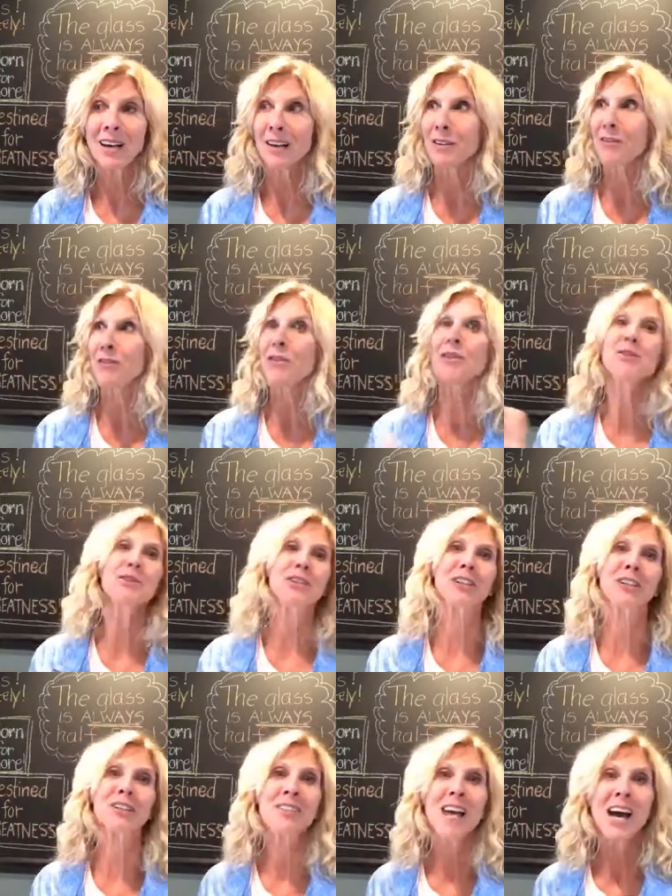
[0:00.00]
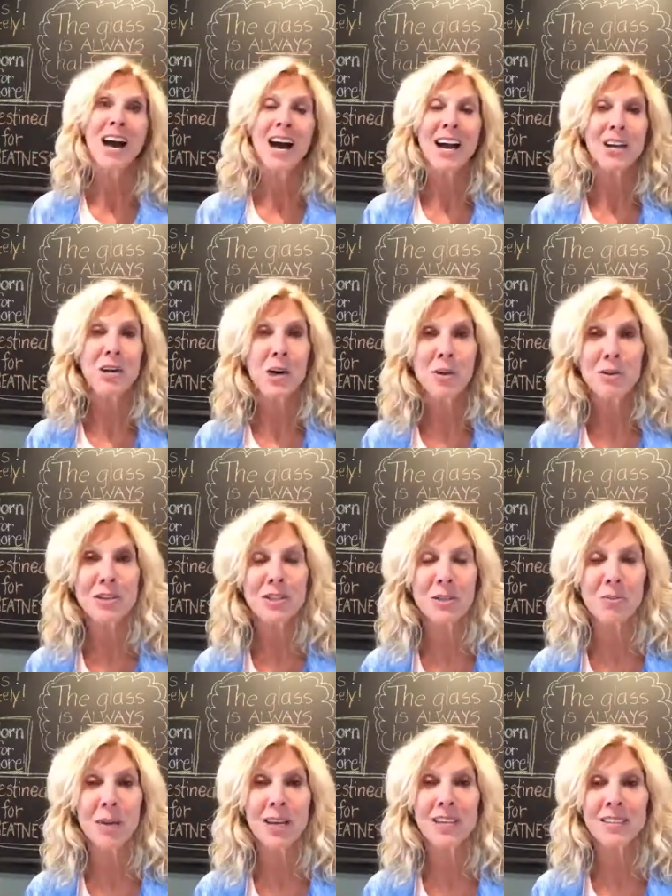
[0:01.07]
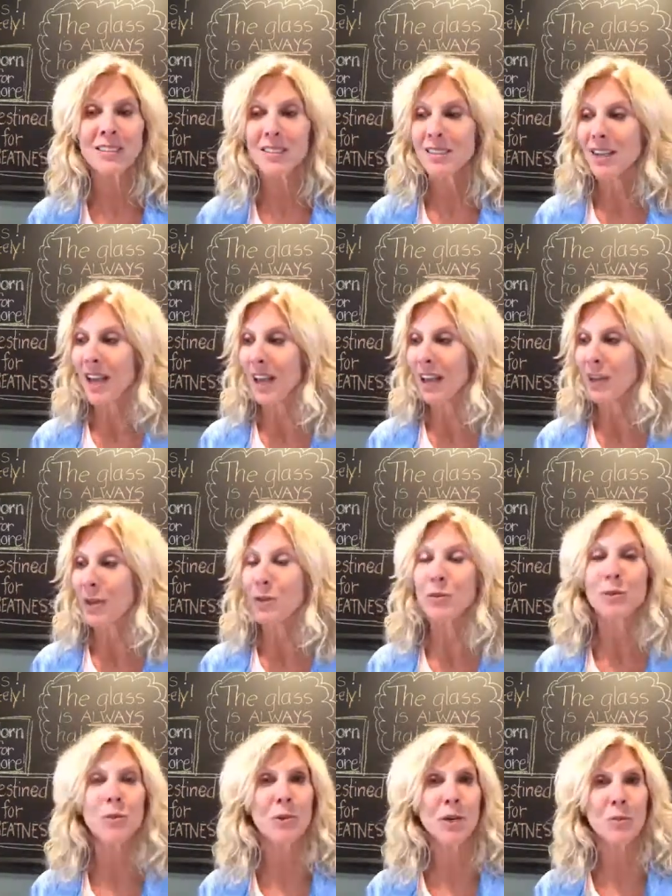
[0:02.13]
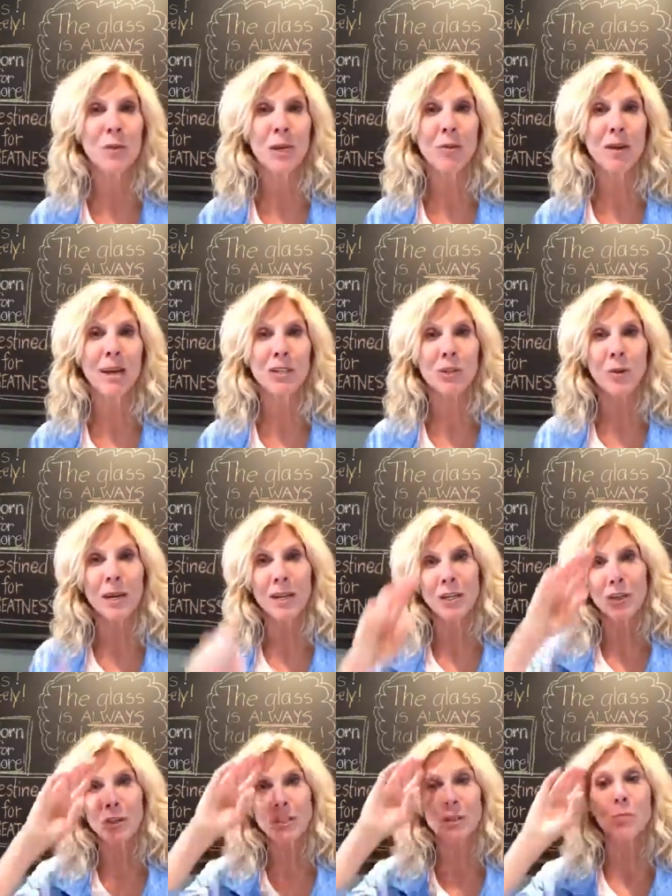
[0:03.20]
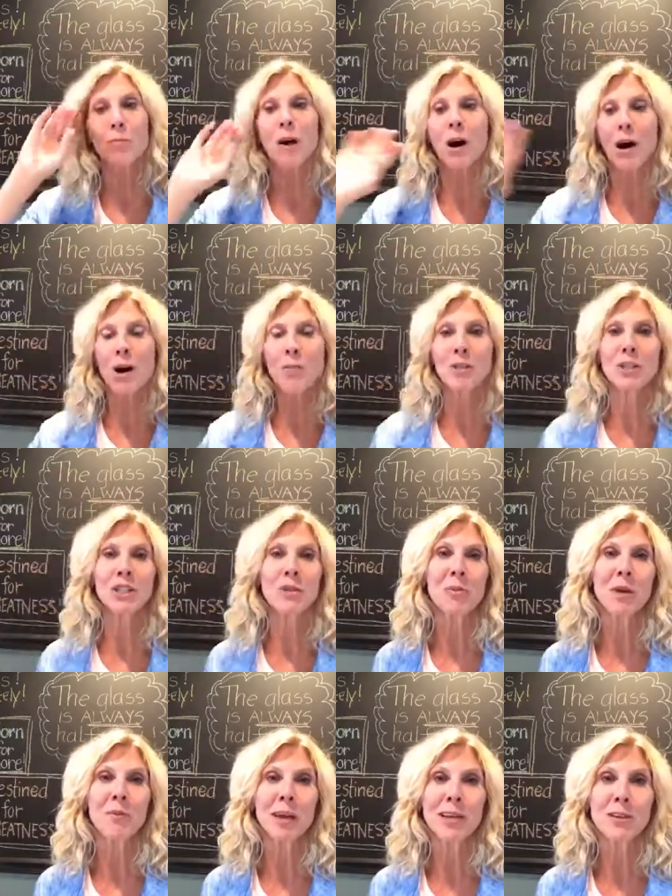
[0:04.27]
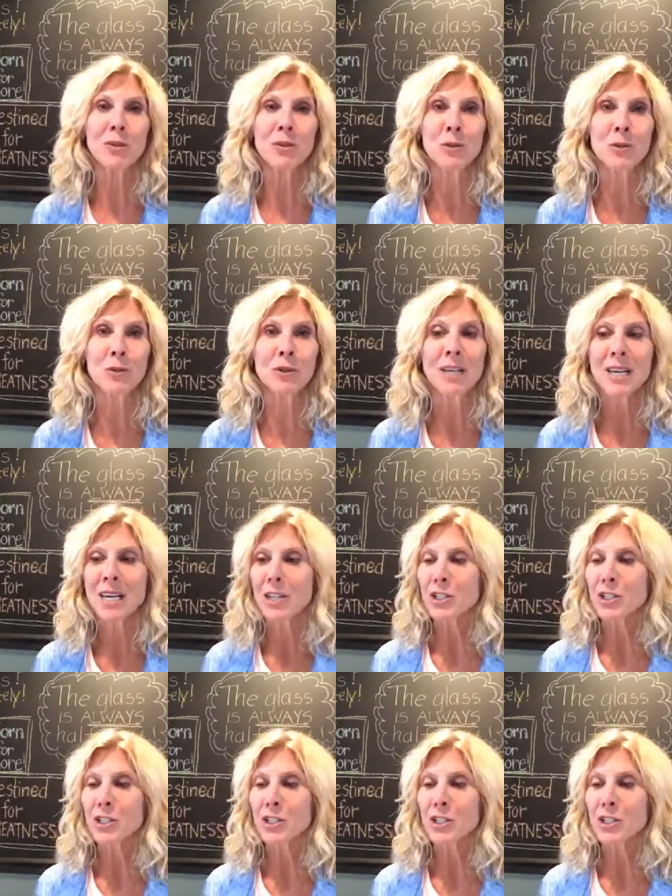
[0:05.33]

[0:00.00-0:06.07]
future. I coach somebody today who's going to be graduating. She's a mom and she went back to school.